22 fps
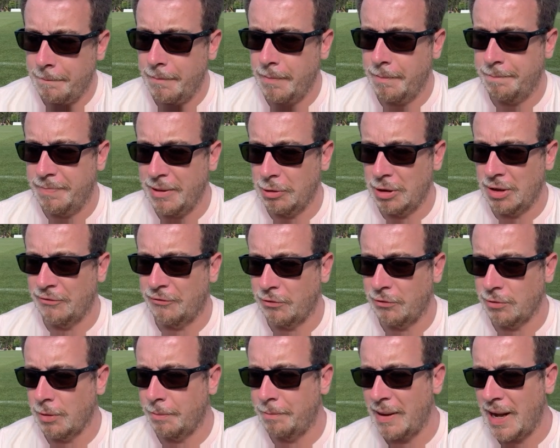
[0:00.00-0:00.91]
building
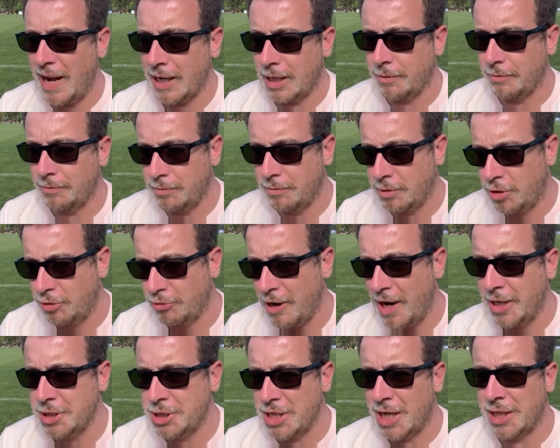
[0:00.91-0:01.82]
from the back,
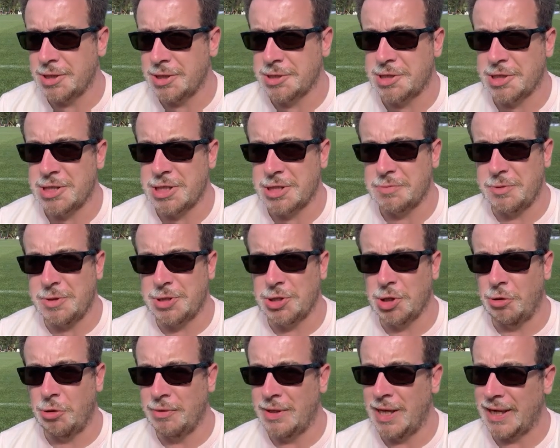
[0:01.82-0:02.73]
creating chances, as we
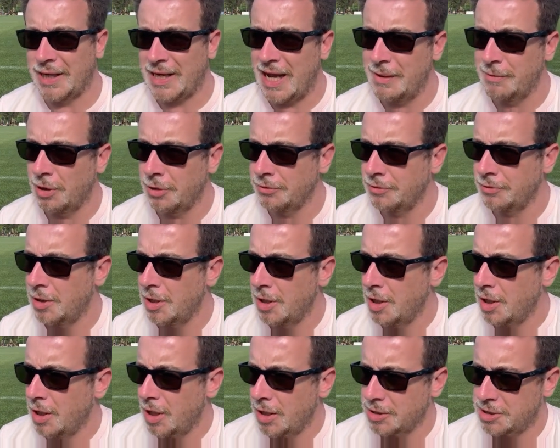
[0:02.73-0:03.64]
saw in that game
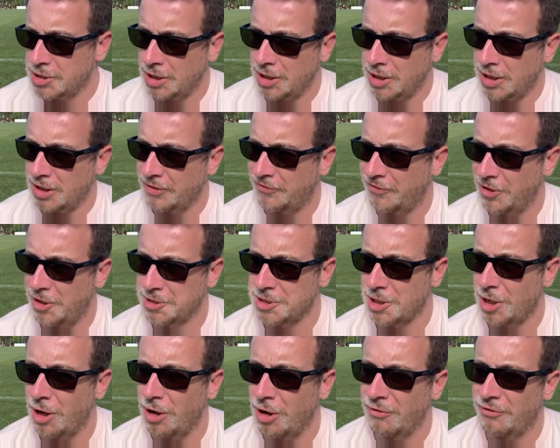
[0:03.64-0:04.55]
certainly in the
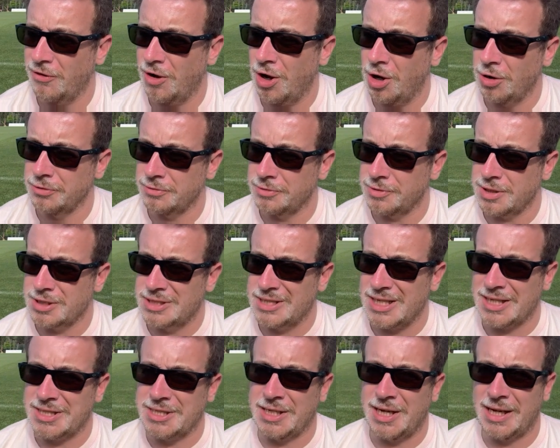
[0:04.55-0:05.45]
first half on
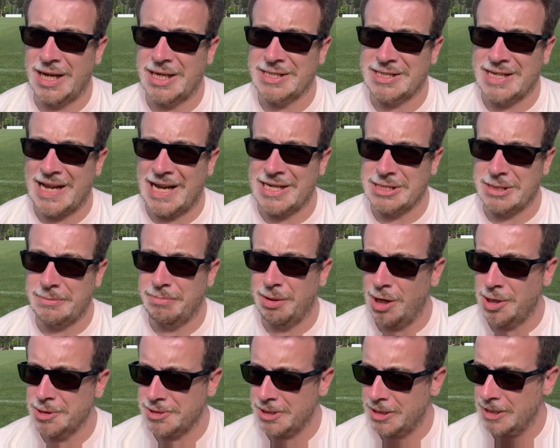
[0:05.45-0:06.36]
Saturday against Kazim
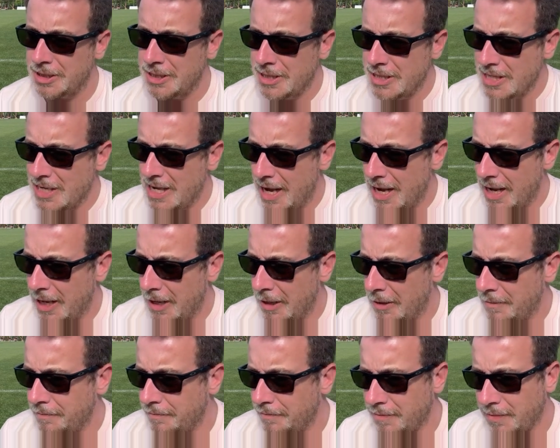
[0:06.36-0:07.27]
Parza.
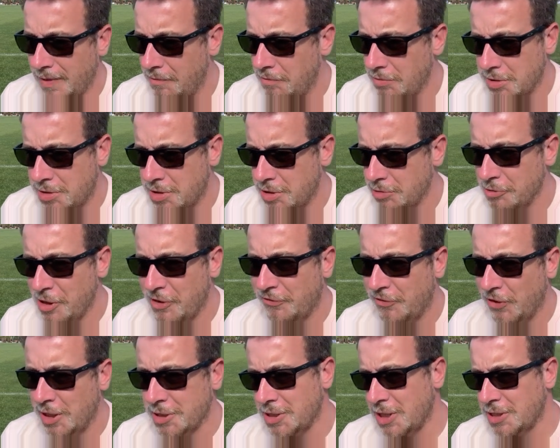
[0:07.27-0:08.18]
They were
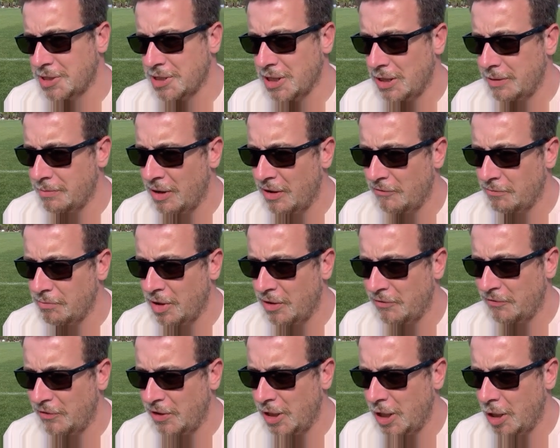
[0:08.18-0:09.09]
terrific, as I said in my video